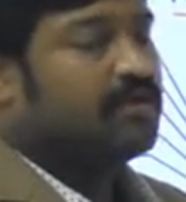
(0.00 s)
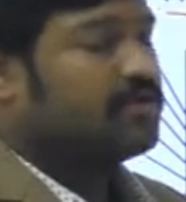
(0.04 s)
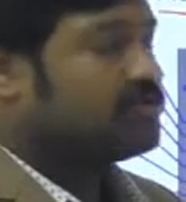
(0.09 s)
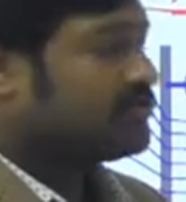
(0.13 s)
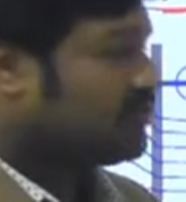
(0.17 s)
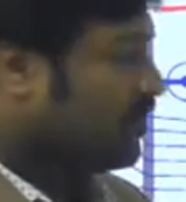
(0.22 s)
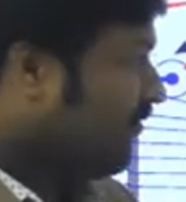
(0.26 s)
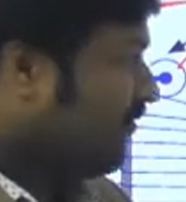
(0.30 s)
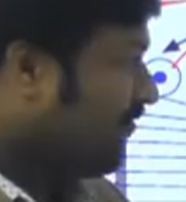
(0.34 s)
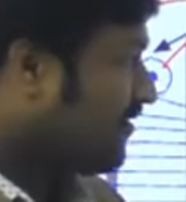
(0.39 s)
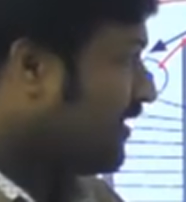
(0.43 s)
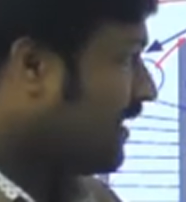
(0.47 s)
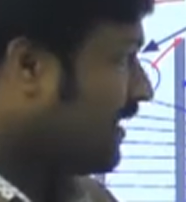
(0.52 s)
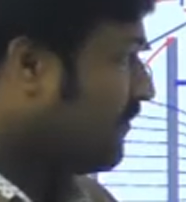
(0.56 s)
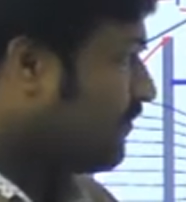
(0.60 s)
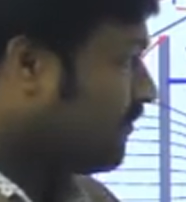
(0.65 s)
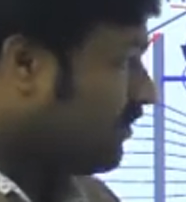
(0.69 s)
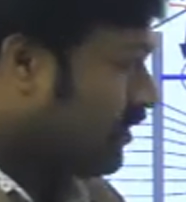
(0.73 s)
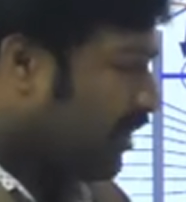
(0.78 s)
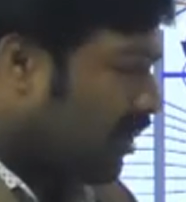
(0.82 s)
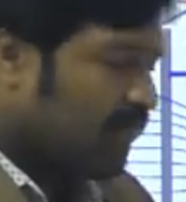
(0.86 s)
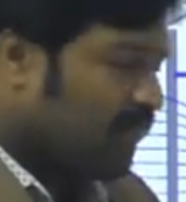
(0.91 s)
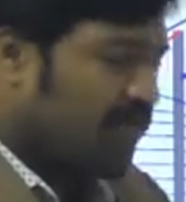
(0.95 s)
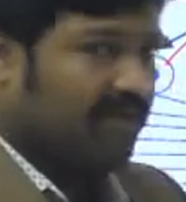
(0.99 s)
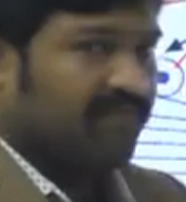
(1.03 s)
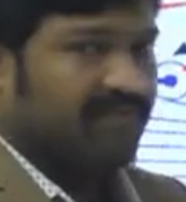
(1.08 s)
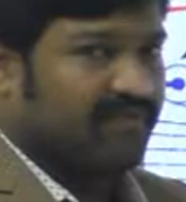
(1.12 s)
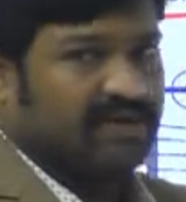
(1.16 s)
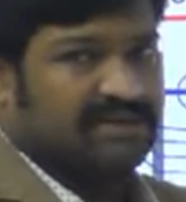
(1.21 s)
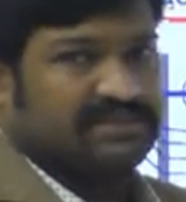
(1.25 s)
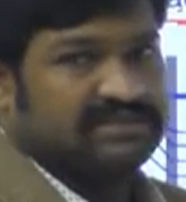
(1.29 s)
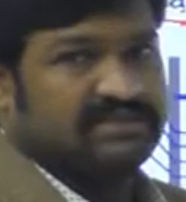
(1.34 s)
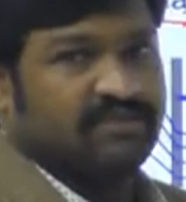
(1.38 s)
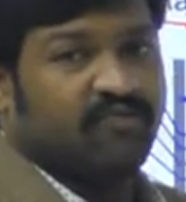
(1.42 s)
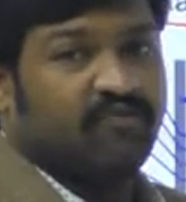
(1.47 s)
So from now
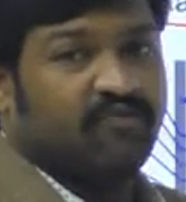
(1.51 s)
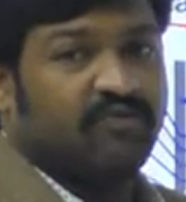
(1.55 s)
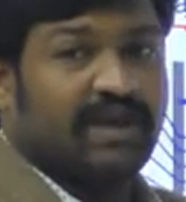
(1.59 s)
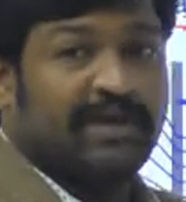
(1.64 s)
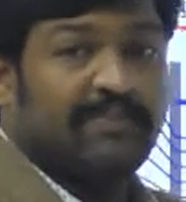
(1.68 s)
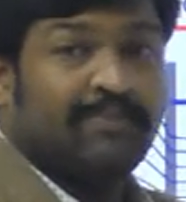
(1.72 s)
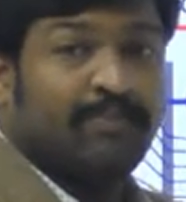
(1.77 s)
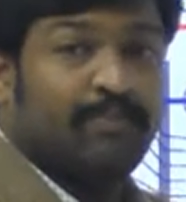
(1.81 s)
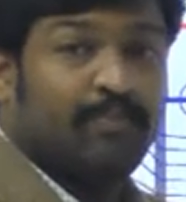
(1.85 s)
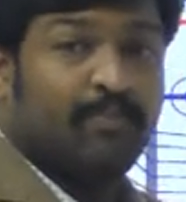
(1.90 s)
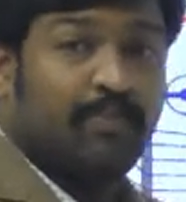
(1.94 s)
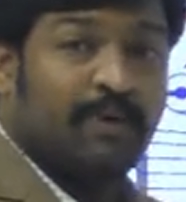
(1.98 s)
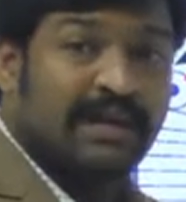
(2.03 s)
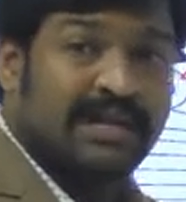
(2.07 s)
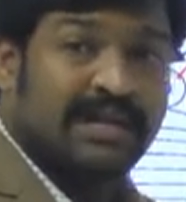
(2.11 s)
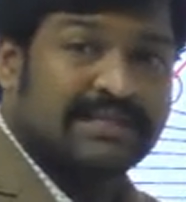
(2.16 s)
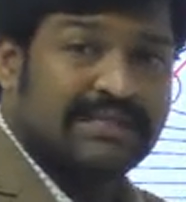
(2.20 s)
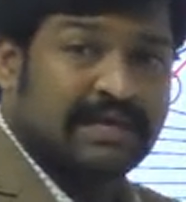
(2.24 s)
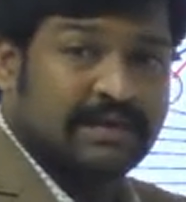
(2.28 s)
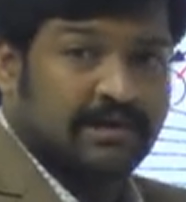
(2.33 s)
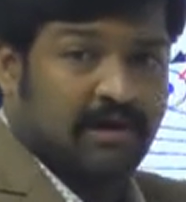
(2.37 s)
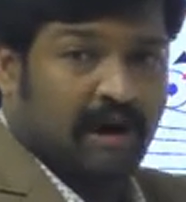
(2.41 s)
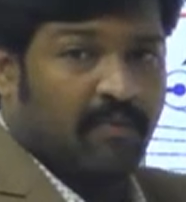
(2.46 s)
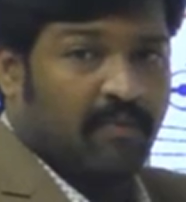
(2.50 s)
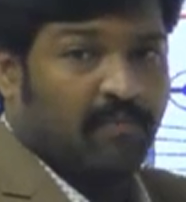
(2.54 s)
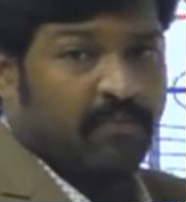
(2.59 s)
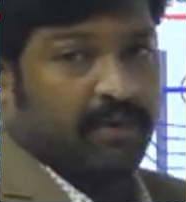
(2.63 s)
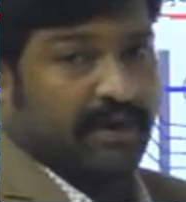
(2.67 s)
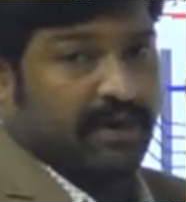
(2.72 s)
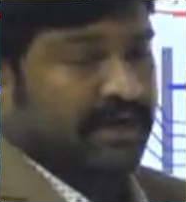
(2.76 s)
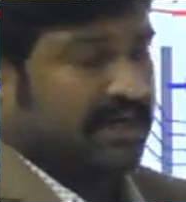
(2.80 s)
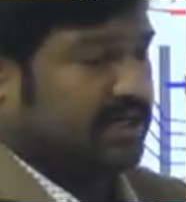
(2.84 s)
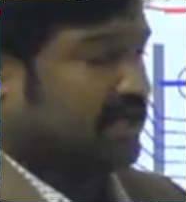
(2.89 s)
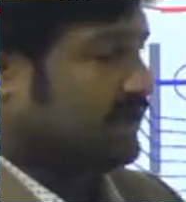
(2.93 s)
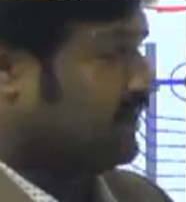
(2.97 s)
onwards, we are pulling the
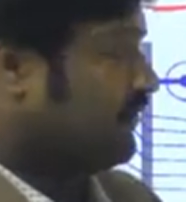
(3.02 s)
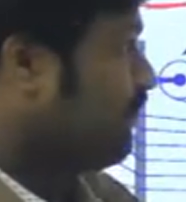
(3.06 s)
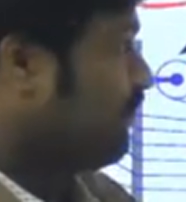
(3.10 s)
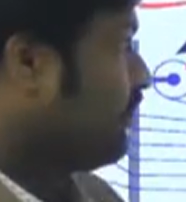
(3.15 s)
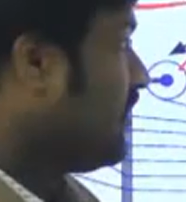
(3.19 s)
component.